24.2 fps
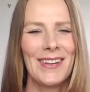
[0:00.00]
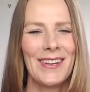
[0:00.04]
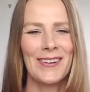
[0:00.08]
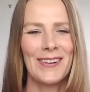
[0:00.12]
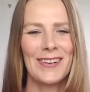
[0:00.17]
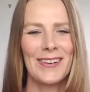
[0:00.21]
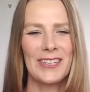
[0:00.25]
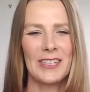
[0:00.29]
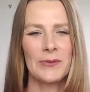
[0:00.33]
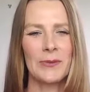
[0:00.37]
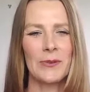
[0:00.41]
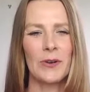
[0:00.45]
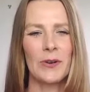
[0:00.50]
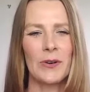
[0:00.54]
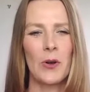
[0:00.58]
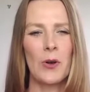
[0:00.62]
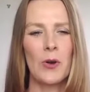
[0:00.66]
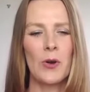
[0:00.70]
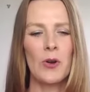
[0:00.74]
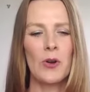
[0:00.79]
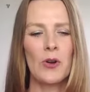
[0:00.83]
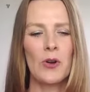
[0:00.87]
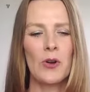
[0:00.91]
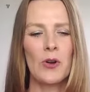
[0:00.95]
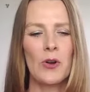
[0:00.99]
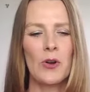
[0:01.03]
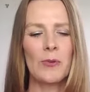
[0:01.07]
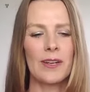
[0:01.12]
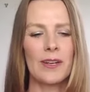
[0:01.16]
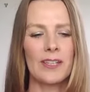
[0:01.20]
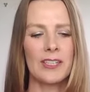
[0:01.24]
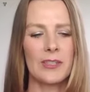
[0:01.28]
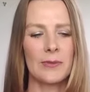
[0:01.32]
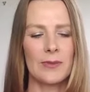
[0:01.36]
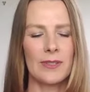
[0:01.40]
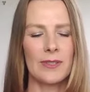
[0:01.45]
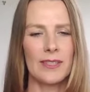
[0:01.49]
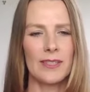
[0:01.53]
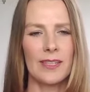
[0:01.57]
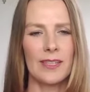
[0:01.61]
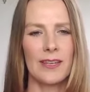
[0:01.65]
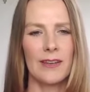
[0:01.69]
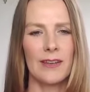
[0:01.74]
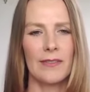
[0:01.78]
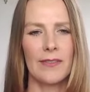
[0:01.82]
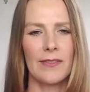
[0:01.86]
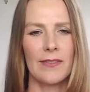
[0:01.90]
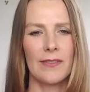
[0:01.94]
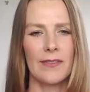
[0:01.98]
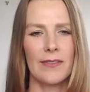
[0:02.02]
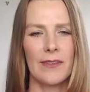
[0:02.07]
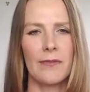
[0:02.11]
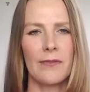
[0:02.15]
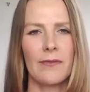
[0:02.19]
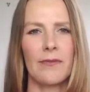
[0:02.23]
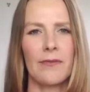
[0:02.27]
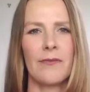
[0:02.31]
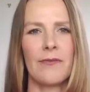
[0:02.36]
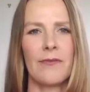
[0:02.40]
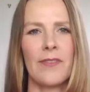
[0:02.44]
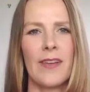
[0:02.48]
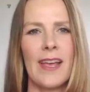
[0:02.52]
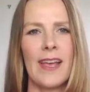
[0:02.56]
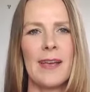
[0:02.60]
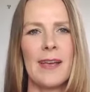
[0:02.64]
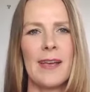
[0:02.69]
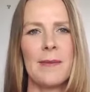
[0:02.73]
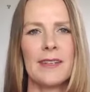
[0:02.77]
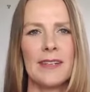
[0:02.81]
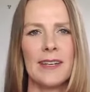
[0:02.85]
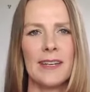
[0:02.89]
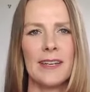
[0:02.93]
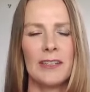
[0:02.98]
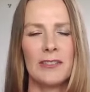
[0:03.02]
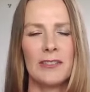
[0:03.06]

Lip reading: Gorgeous. We're opening to receive that feminine